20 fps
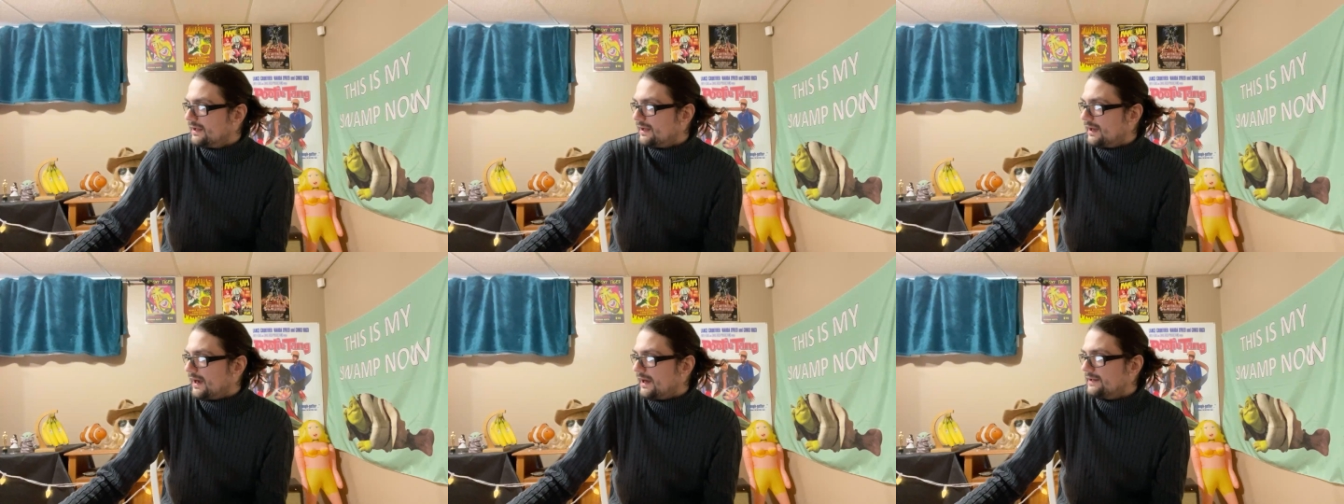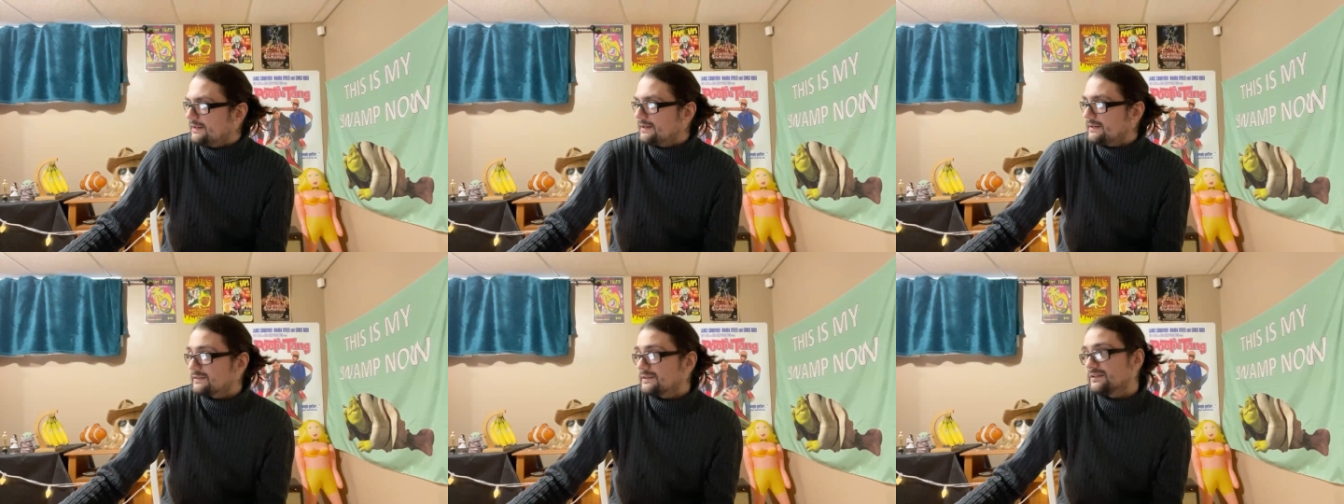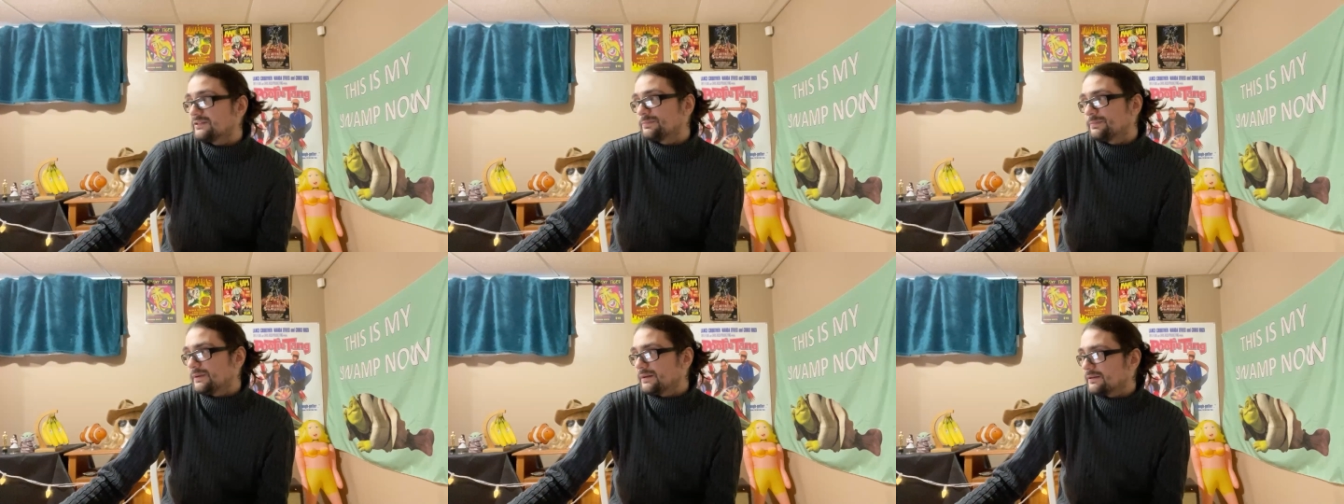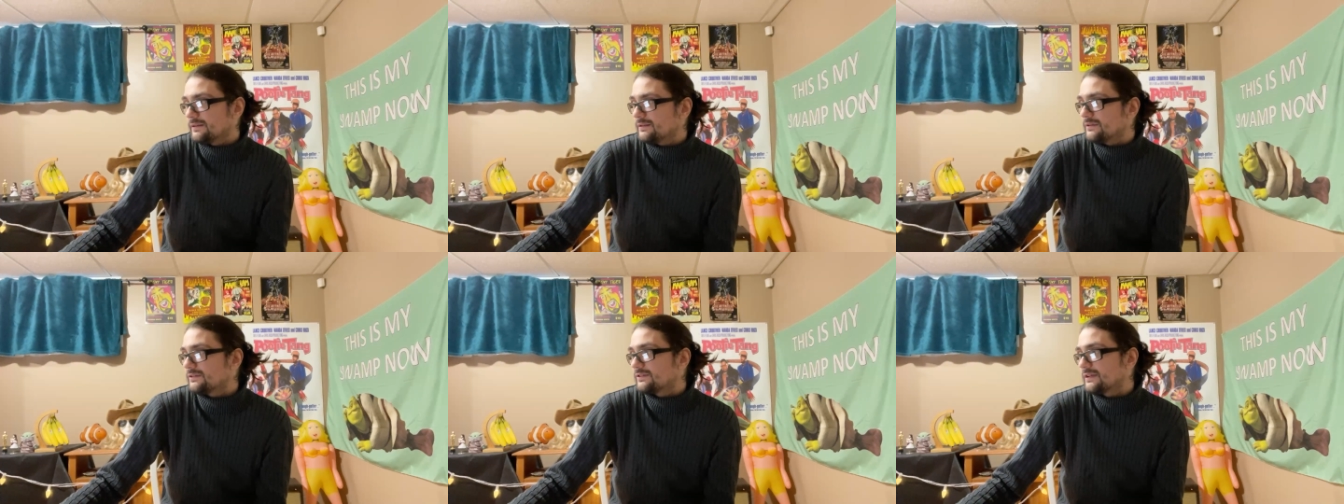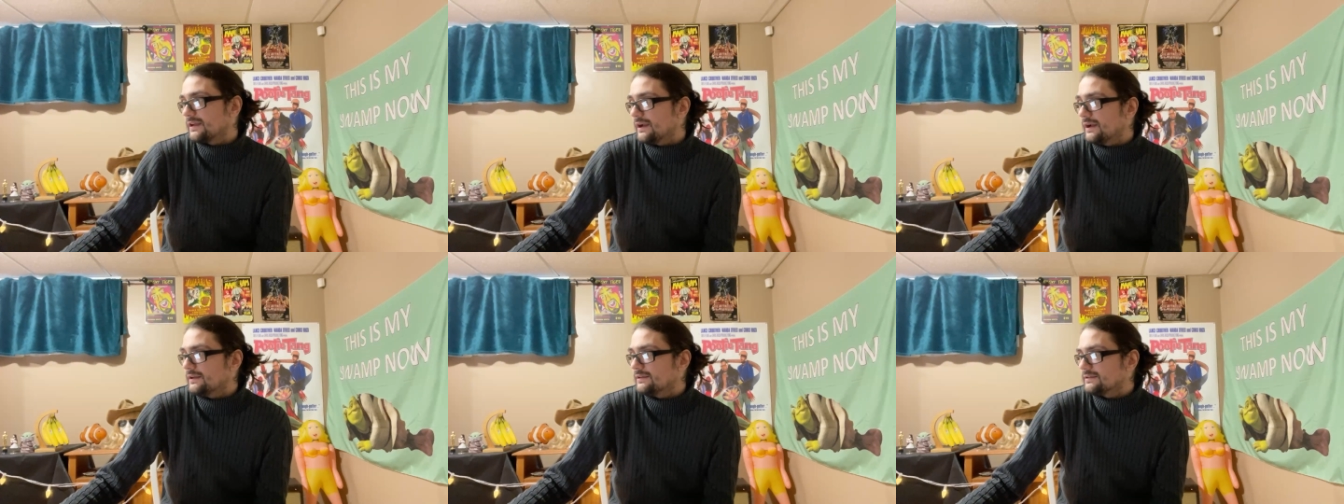I like this better than
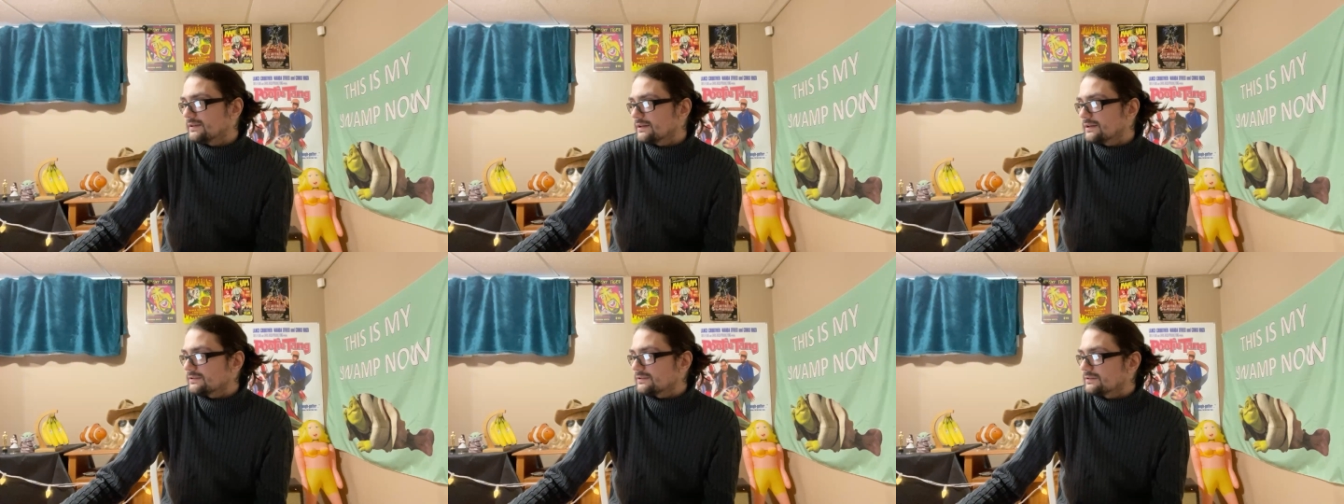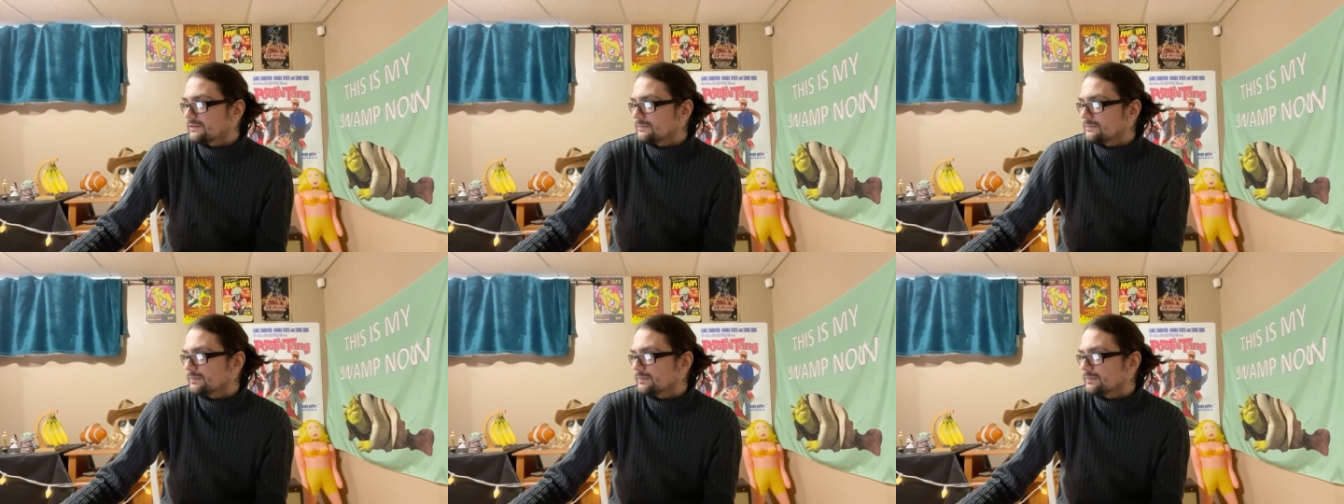Signs, actually.